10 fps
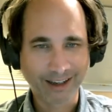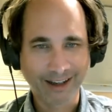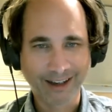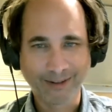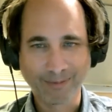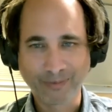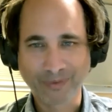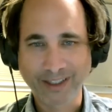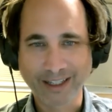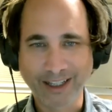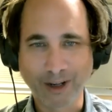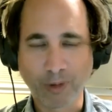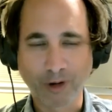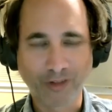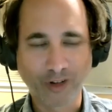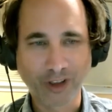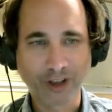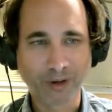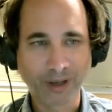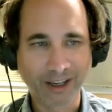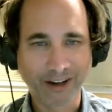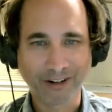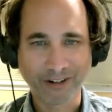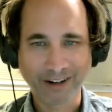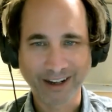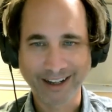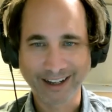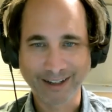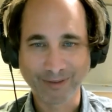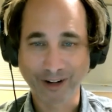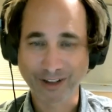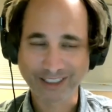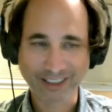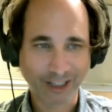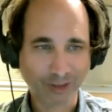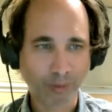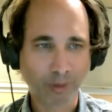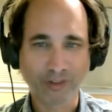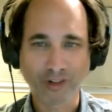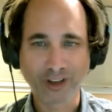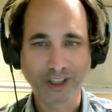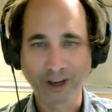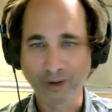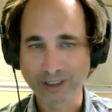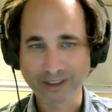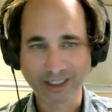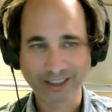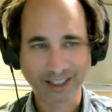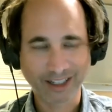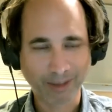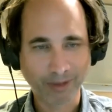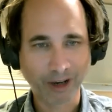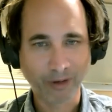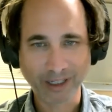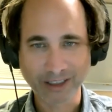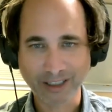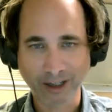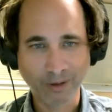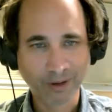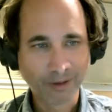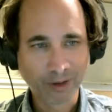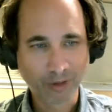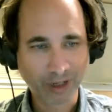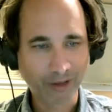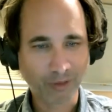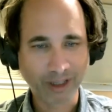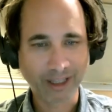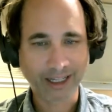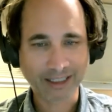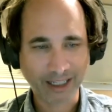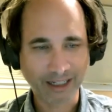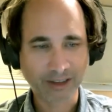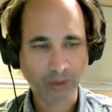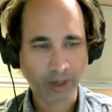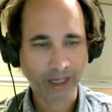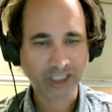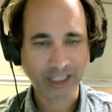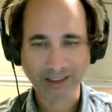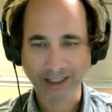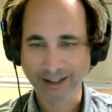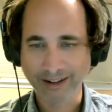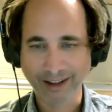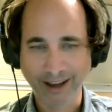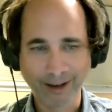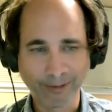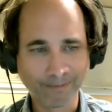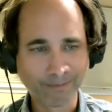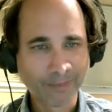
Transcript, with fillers: Um, you know portfolio here uh, very successful portfolio and it's it's going to keep going so really really excited to watch it and um,